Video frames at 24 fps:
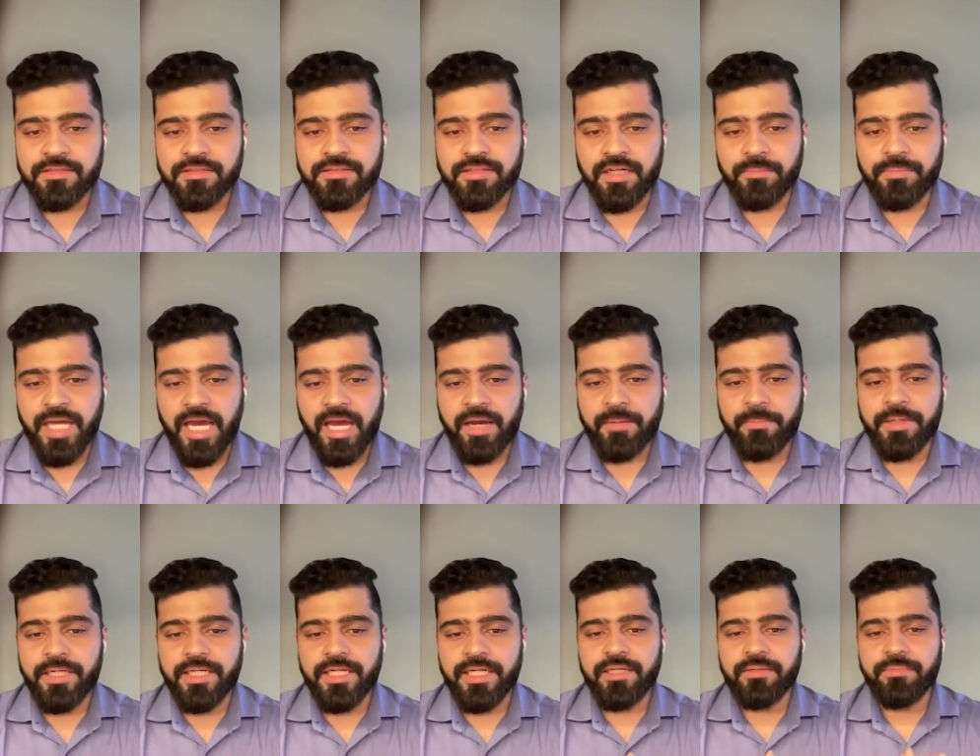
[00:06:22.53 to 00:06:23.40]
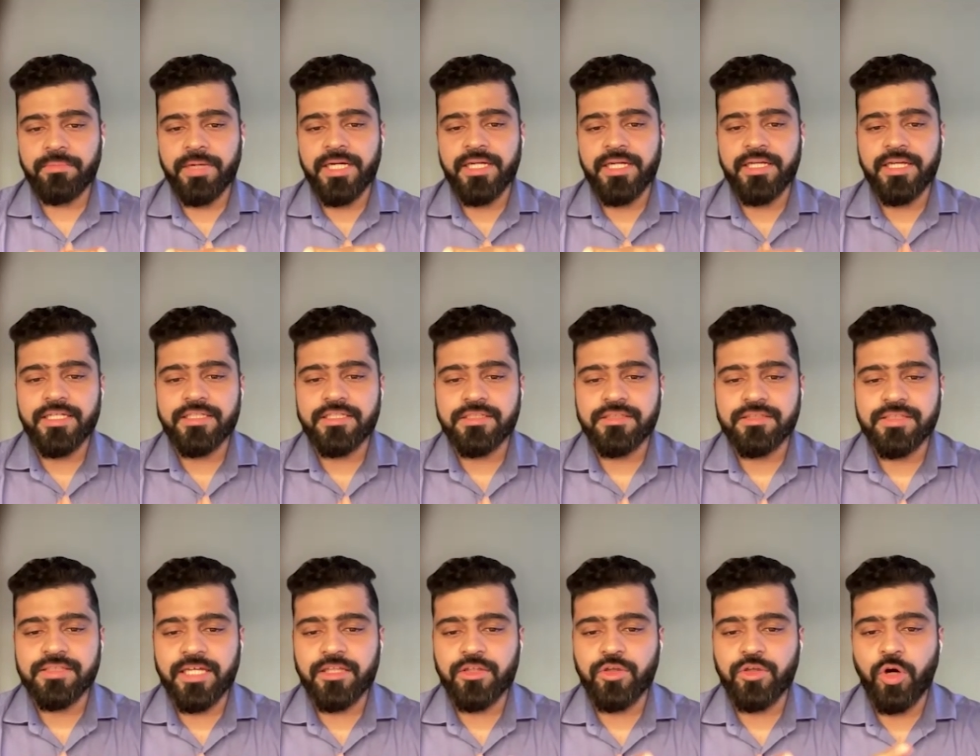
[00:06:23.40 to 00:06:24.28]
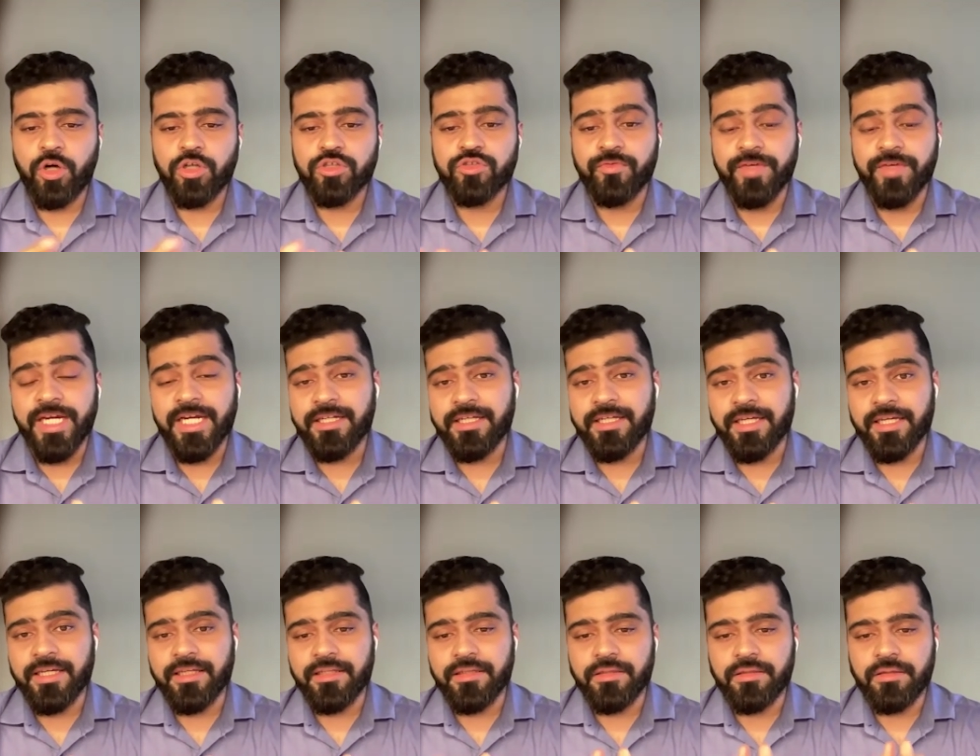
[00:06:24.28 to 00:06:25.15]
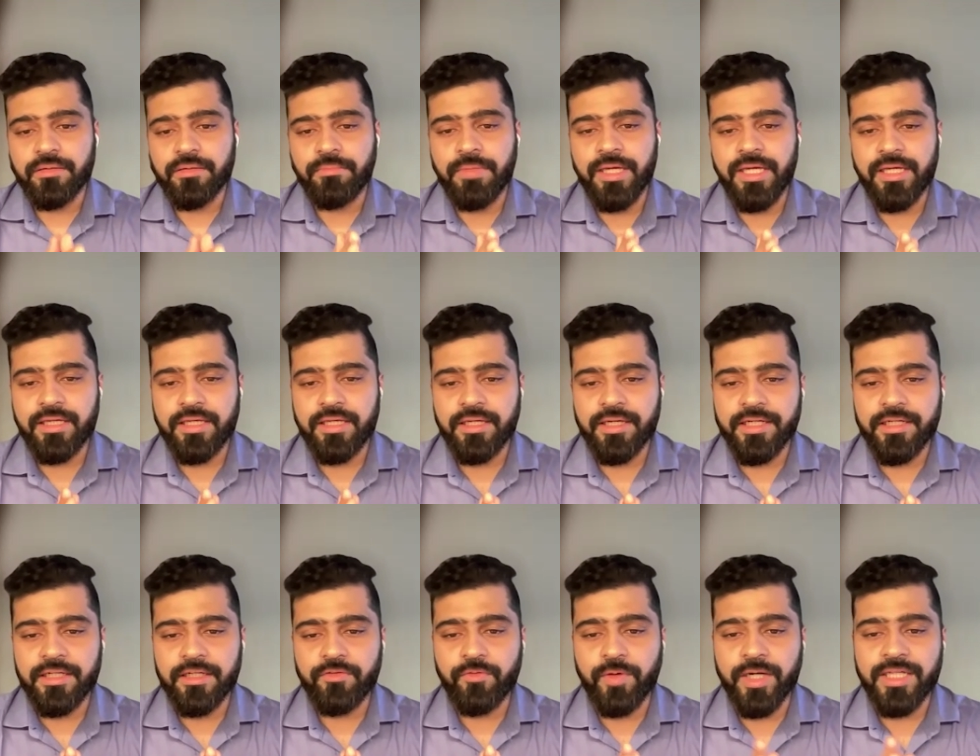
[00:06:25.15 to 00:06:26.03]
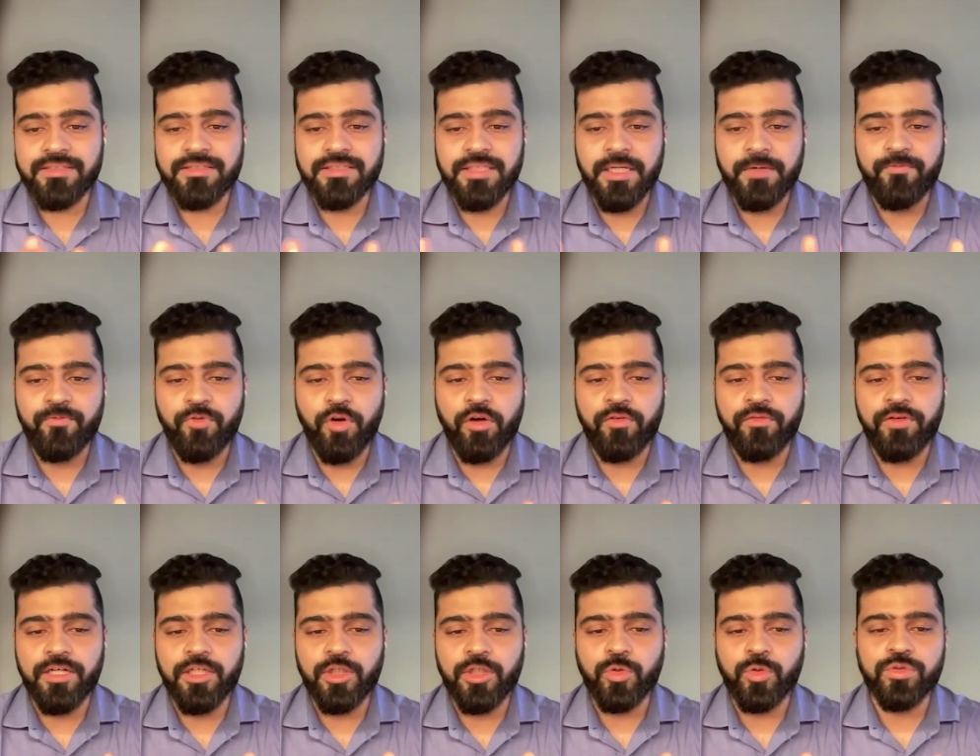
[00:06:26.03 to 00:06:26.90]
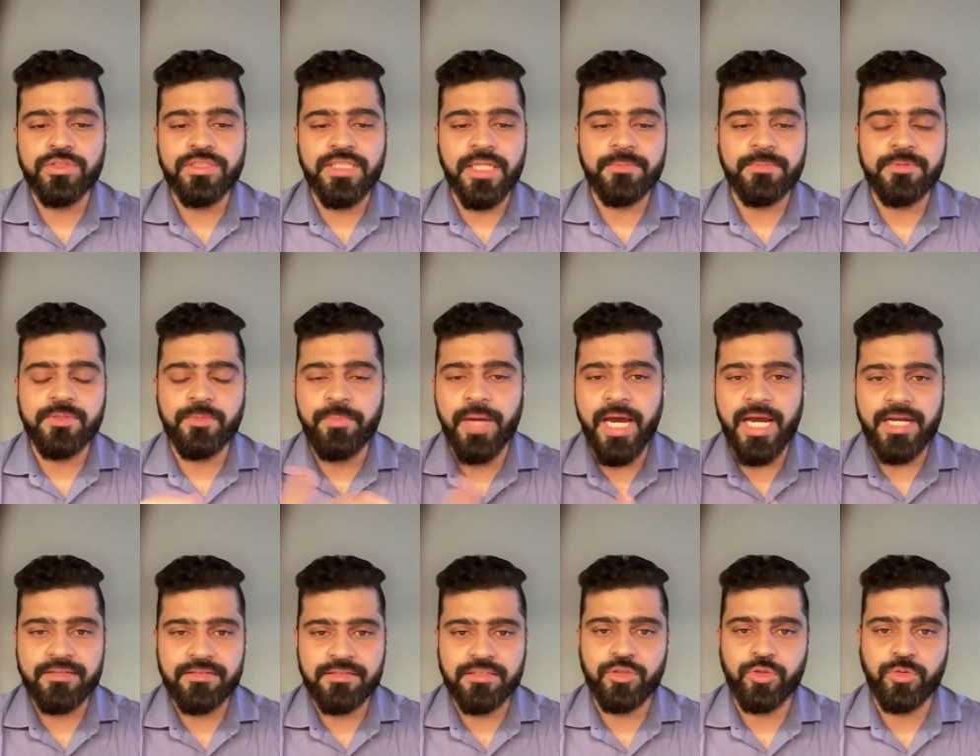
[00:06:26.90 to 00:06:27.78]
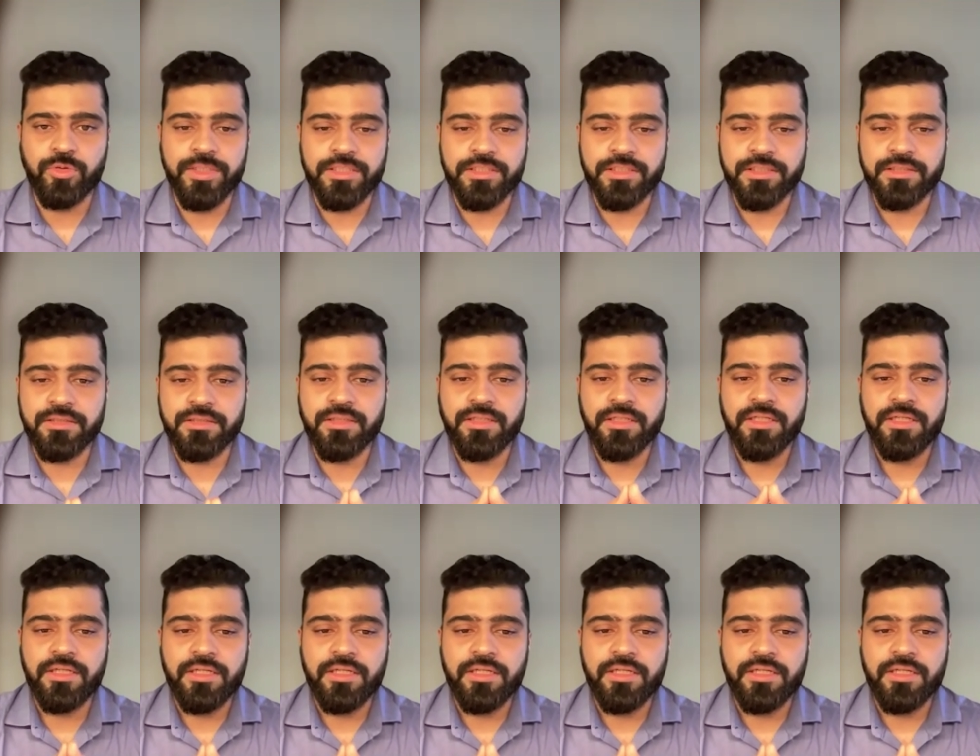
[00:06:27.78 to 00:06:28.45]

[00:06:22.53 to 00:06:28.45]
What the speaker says: Some diabetic medications can cause weight gain, making it a one step forward, two steps back situation.